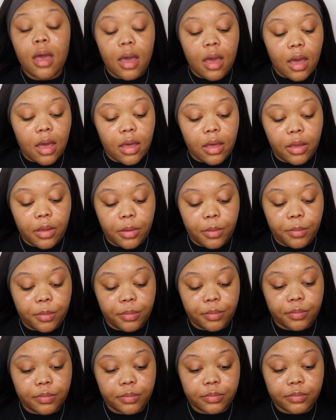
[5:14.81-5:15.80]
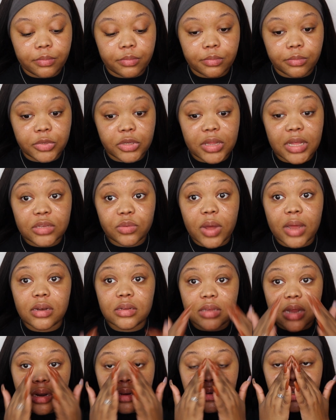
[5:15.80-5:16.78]
So that's why I
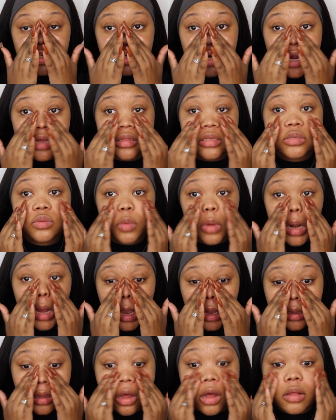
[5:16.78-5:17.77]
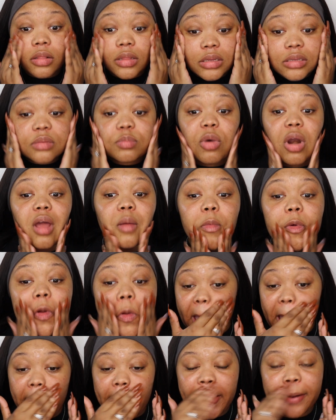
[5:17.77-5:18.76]
decided to try this one. And y'all, this primer,
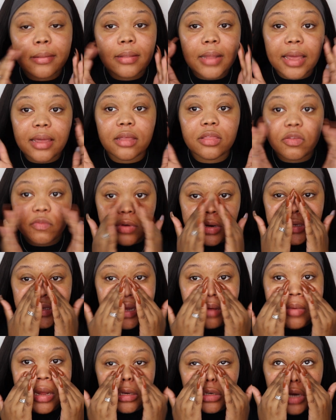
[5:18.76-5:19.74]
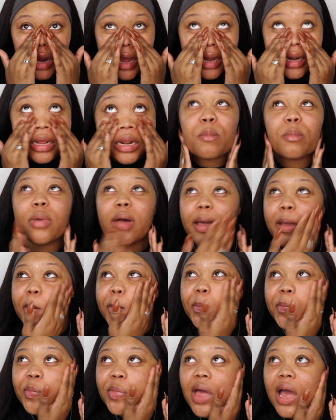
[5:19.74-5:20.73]
I didn't like it the first time I tried it, but
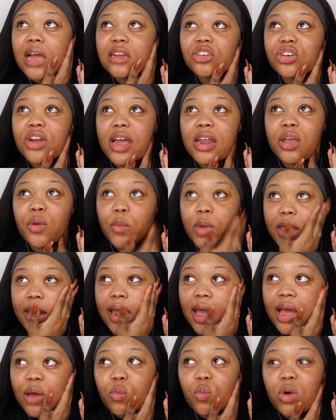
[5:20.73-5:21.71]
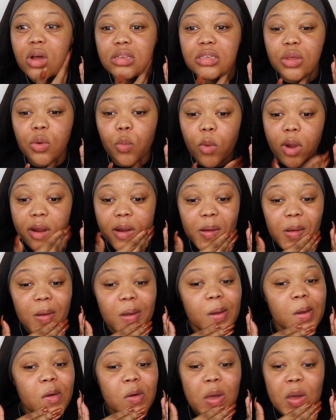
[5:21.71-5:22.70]
I tried it when I wasn't
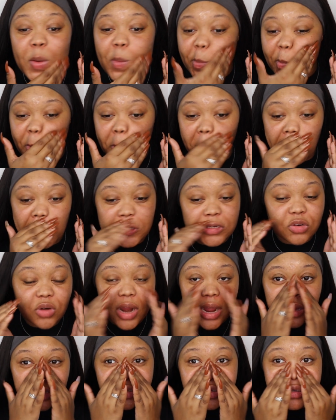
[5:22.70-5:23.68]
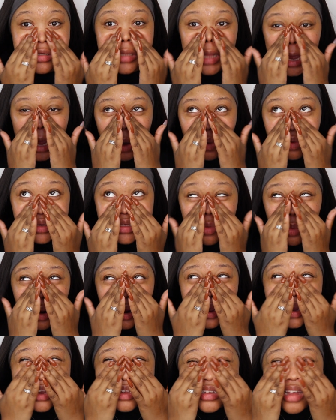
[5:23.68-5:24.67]
wearing moisturizer. Like I wasn't
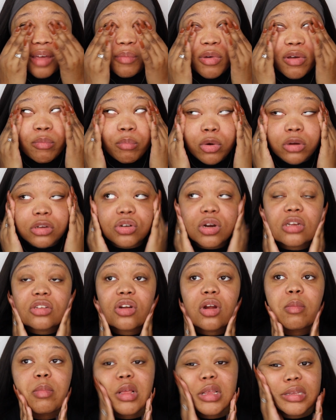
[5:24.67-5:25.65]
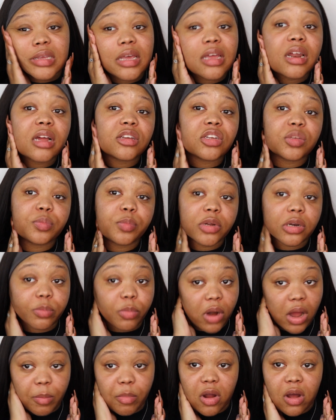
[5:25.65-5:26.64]
wearing any type of moisturizer on my skin. I just put a
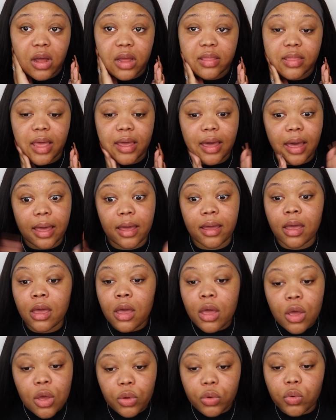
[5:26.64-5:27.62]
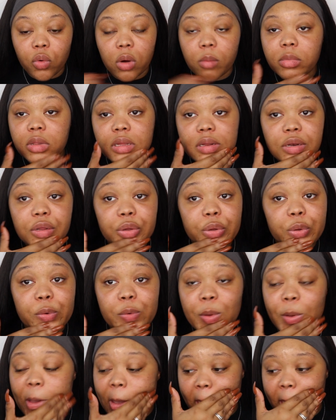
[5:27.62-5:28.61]
primer on like I normally do.
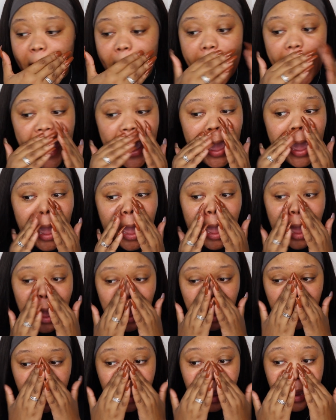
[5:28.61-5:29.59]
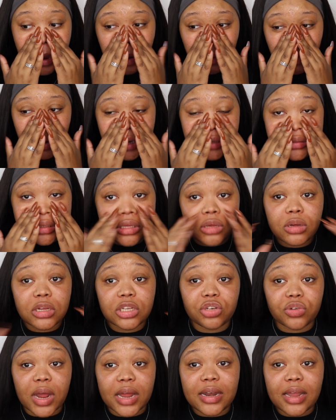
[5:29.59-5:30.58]
And when I tell you it
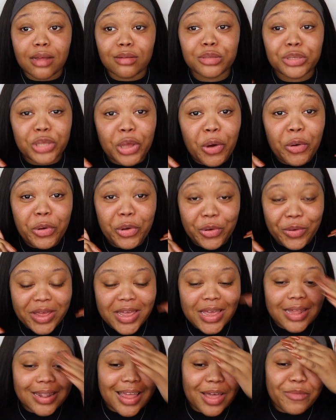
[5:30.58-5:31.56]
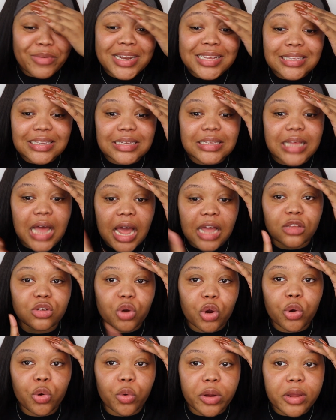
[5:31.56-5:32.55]
dried down so quick, like when it says
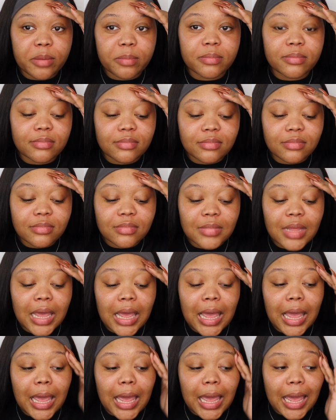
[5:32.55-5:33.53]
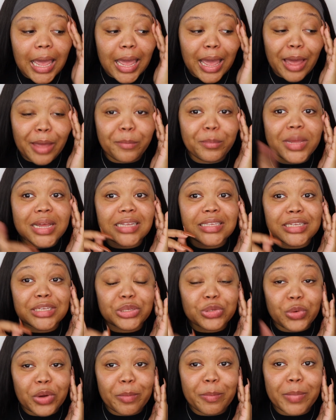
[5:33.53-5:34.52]
hydro grip, it means it's
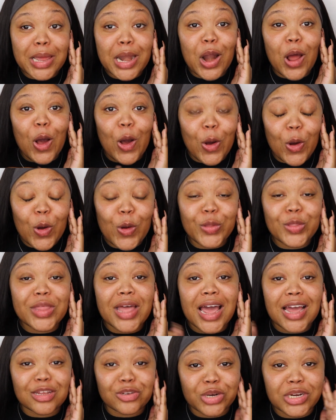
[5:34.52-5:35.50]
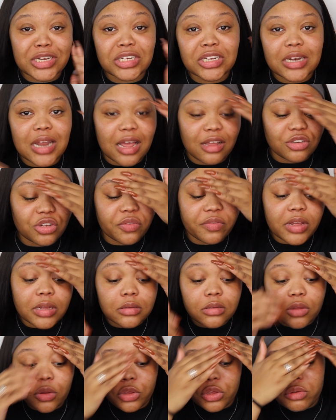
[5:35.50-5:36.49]
gripping all the hydration out your face.
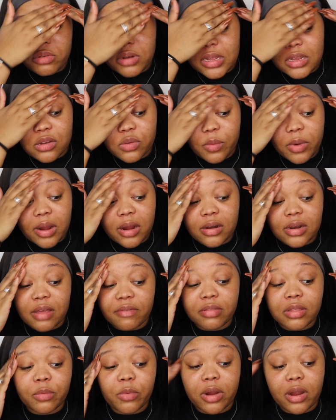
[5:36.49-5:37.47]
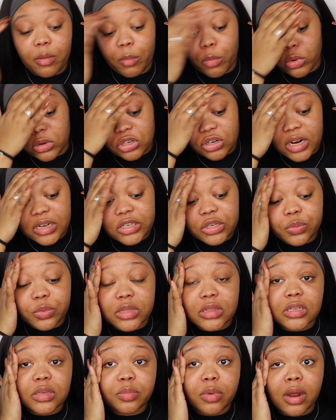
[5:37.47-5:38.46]
So you need to definitely wear a moisturizer with
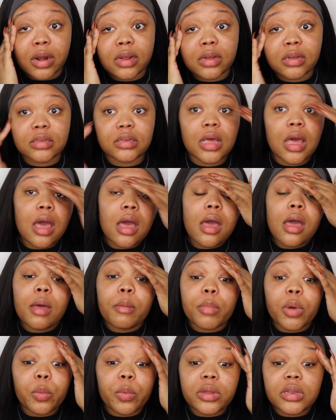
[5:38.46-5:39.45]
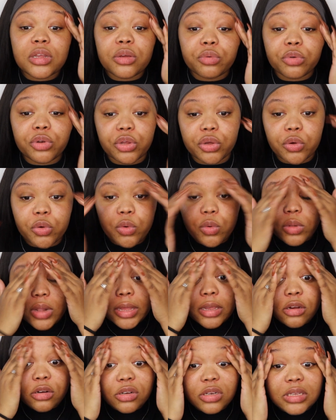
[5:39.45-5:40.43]
this product. But when you do,
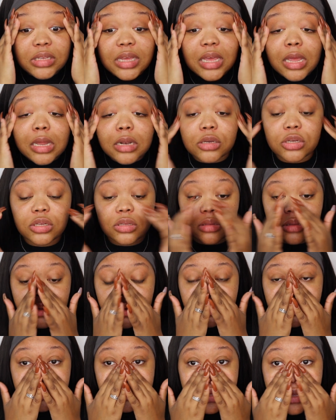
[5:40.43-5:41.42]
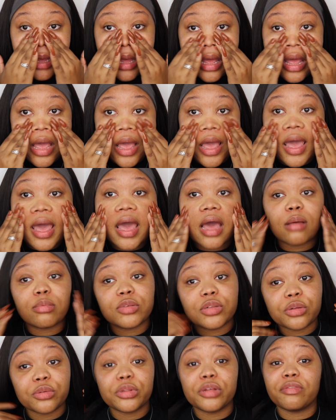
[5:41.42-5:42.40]
like your skin just looks
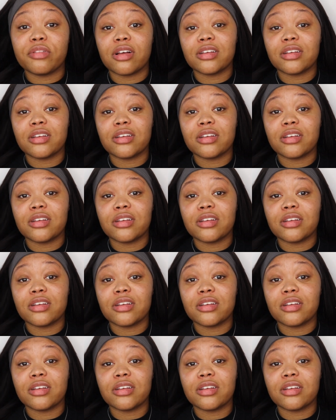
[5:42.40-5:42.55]
absolutely